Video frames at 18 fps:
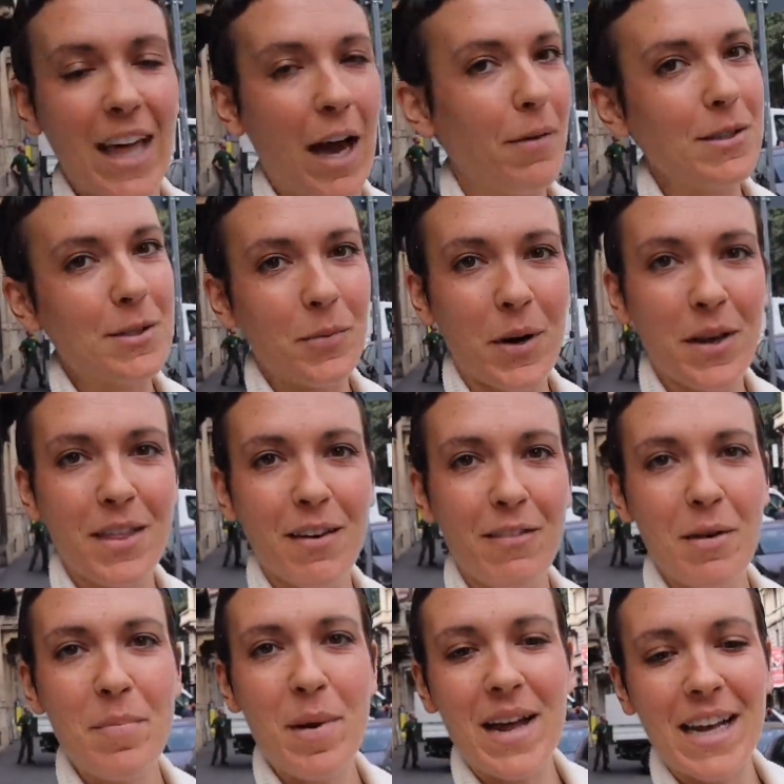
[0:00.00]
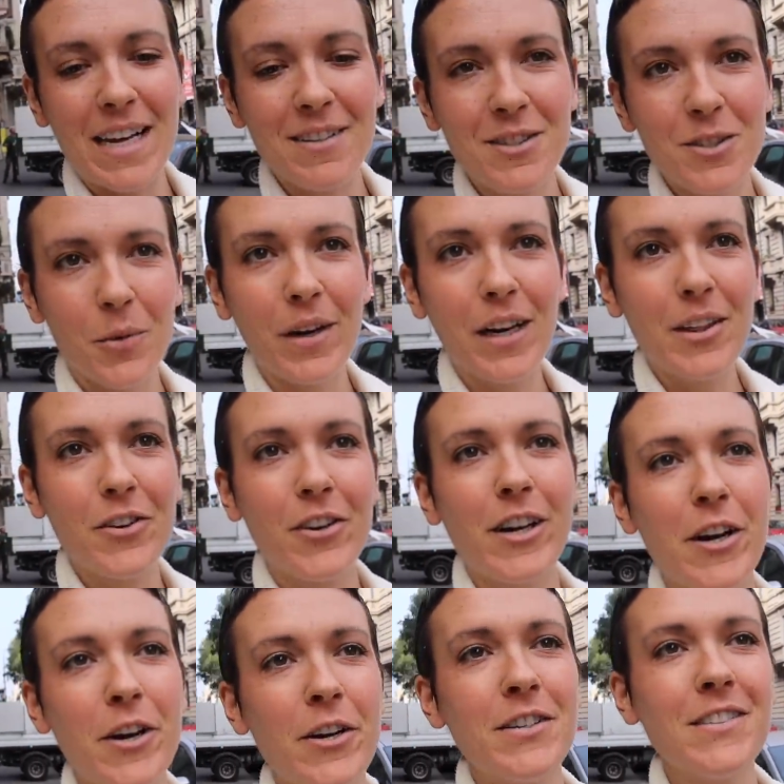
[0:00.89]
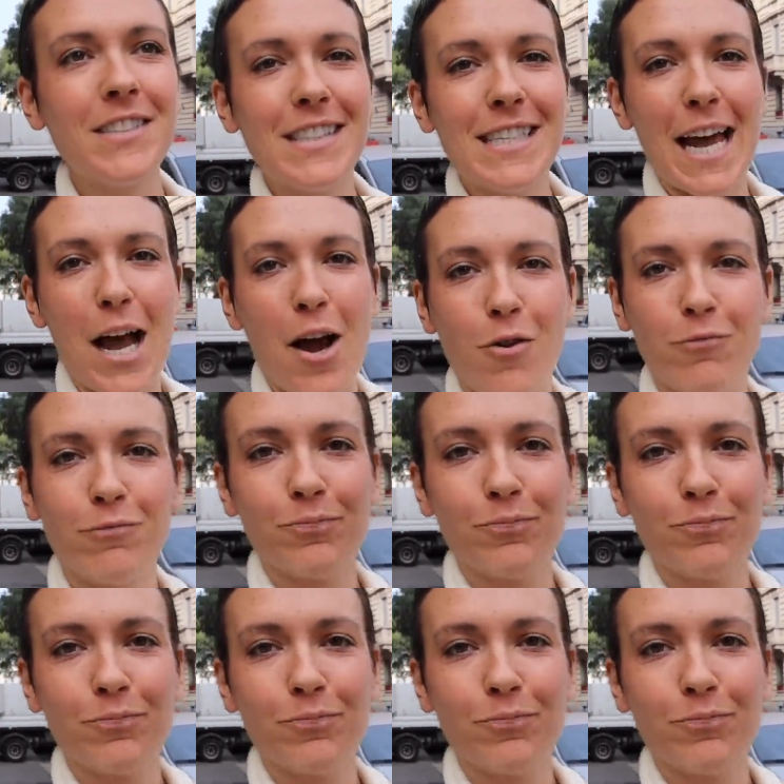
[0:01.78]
was worth every penny. €23 down.